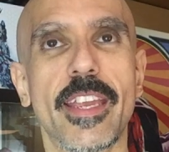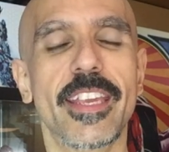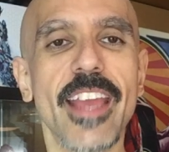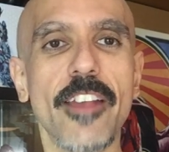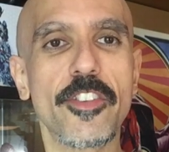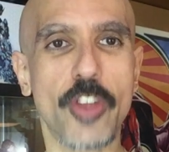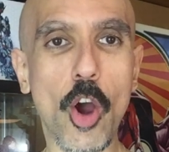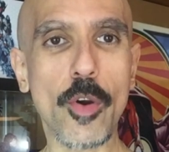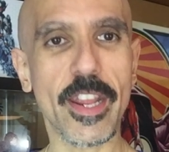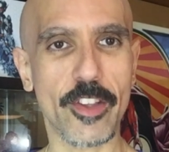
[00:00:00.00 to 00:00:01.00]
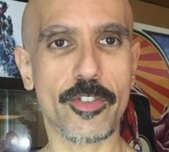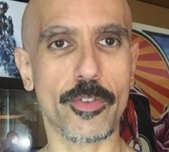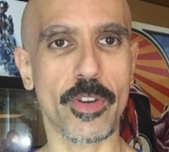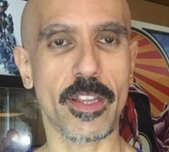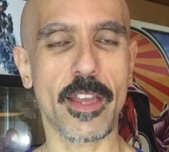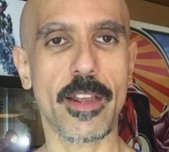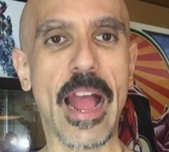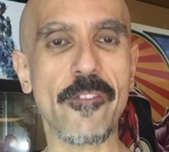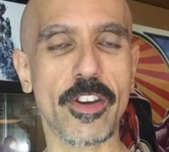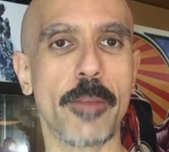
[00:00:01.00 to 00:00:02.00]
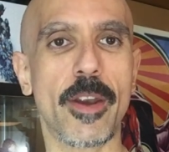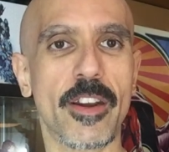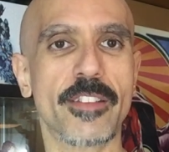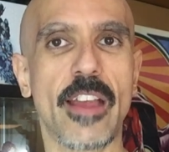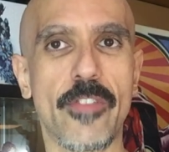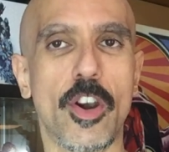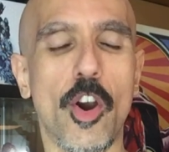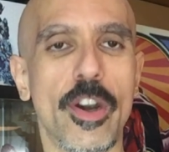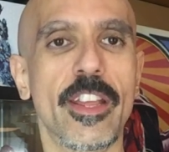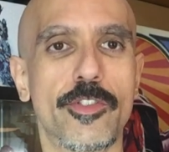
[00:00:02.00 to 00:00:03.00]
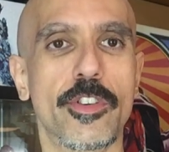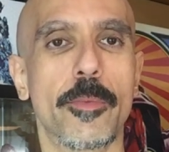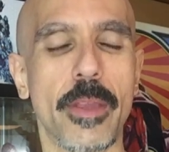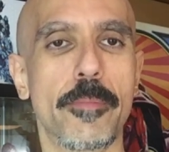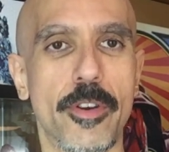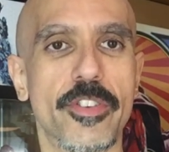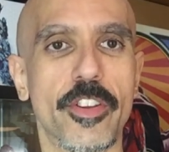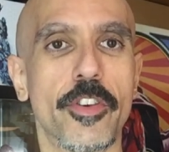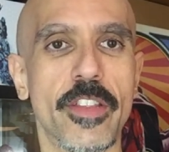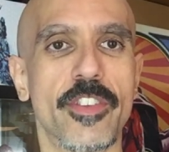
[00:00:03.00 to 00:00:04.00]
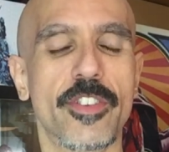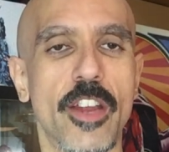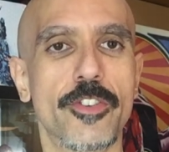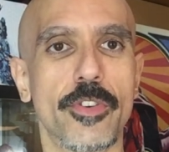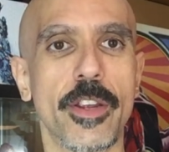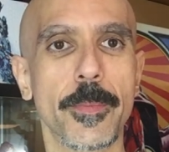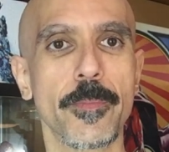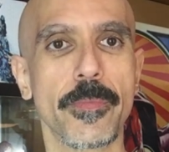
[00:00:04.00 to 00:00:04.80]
he has his own history. Like, African Americans have their own history of being persecuted in this country,